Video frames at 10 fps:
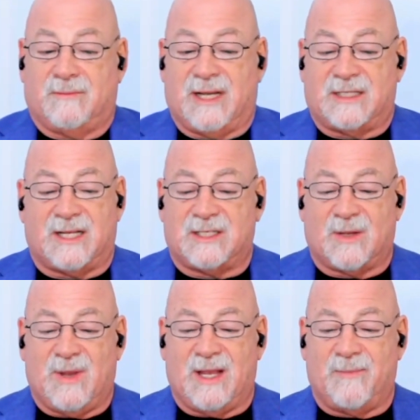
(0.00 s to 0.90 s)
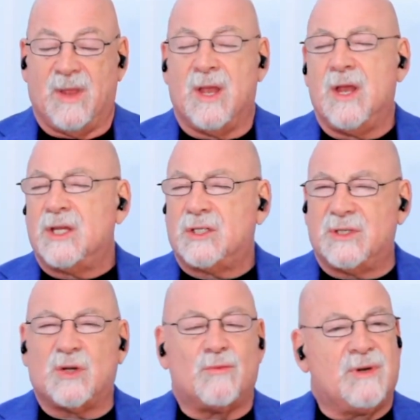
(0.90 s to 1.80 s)
Makes sense to me. So
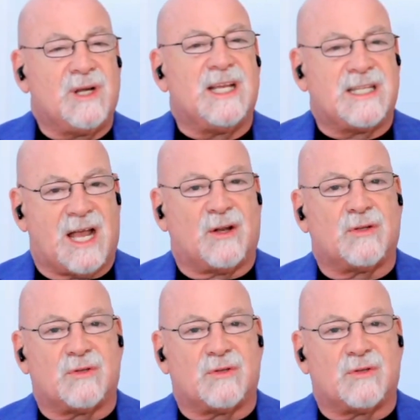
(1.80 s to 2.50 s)
is it really Donald